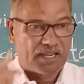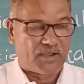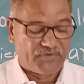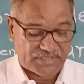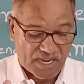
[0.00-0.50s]

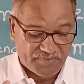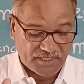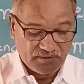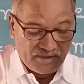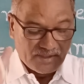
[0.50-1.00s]

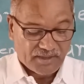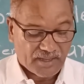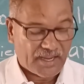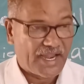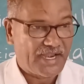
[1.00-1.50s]
vitamin
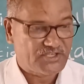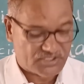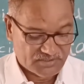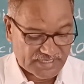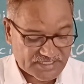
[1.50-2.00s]

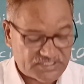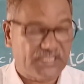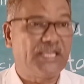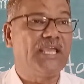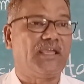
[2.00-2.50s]
8, that is
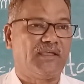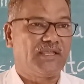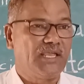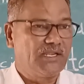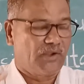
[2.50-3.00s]

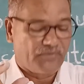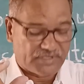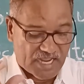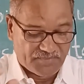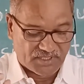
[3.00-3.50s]
E
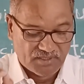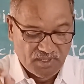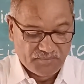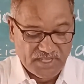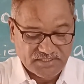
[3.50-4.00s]

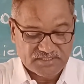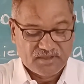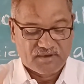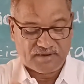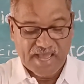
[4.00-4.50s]
vitamin,
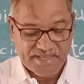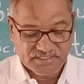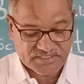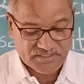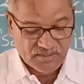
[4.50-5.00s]
means
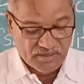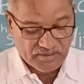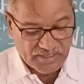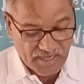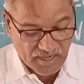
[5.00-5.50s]
rice,
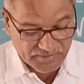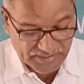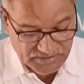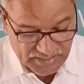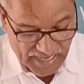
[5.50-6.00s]
that
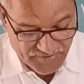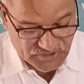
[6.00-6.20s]
is the lives